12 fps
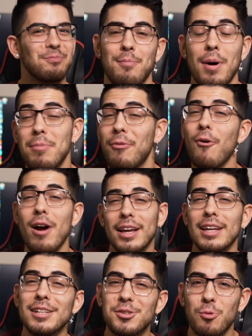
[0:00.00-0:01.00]
But before I
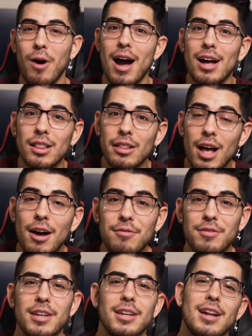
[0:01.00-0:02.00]
get into why I
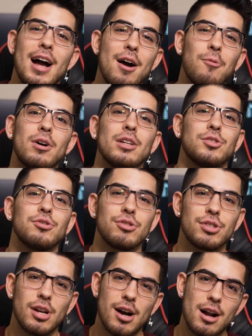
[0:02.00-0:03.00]
loved it, I want to
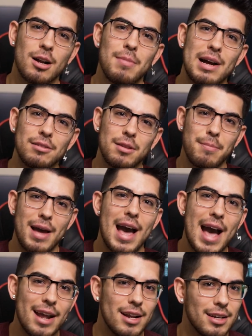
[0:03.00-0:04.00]
just talk about the
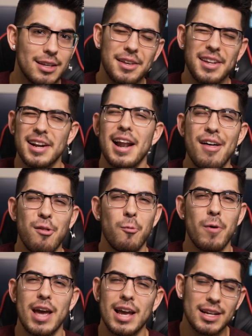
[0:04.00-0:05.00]
bad, get it out of the
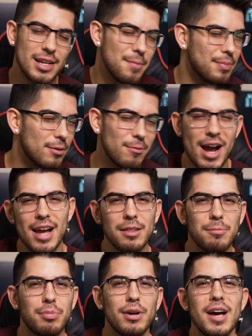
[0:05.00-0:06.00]
way, nip it right in
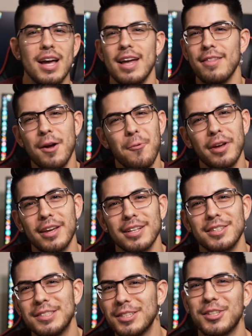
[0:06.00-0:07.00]
the butt, and then we can
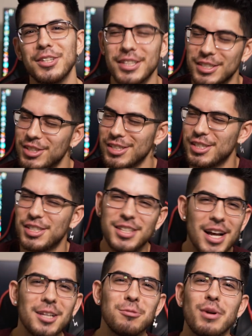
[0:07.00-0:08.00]
get to the good, start
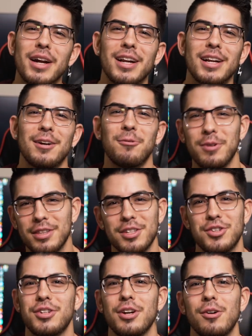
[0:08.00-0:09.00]
celebrating with
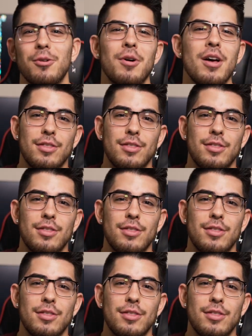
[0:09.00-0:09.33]
the show.